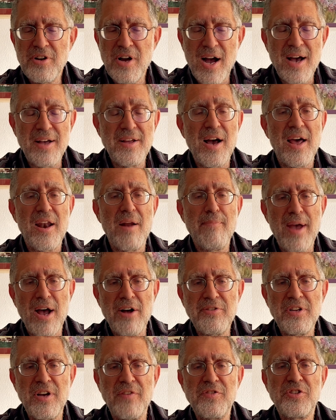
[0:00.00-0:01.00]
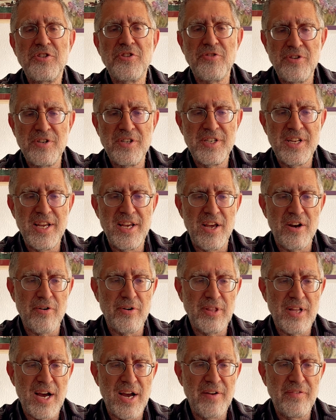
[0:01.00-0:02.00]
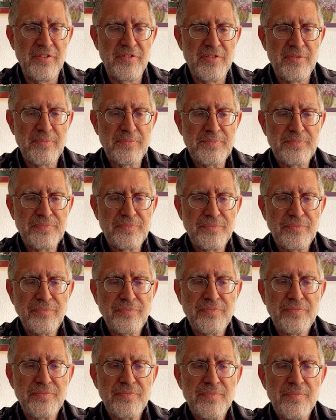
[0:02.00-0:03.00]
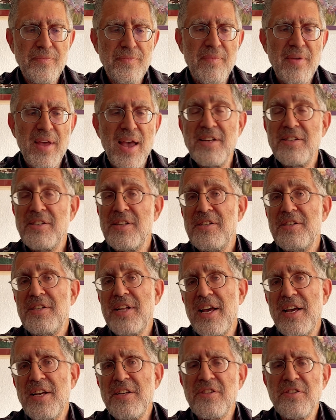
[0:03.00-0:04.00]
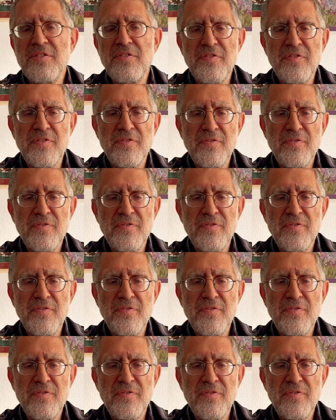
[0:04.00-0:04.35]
an amount of certainty in our lives. As the days of